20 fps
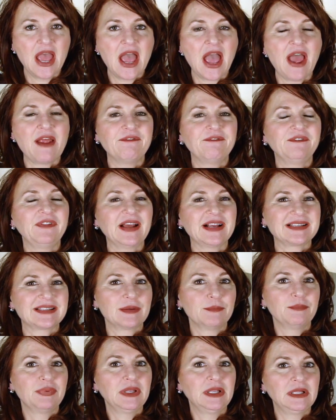and
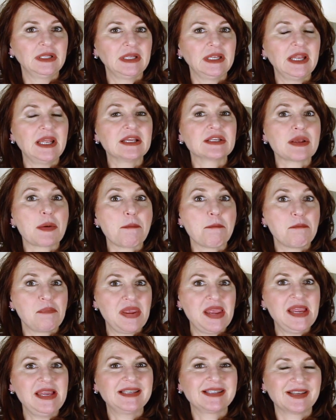flexibility is a
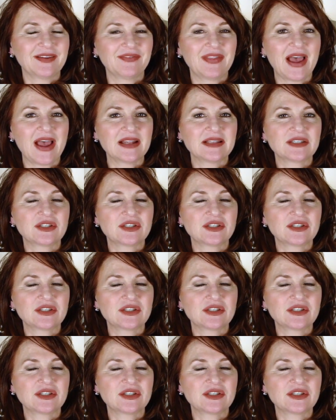piece of that.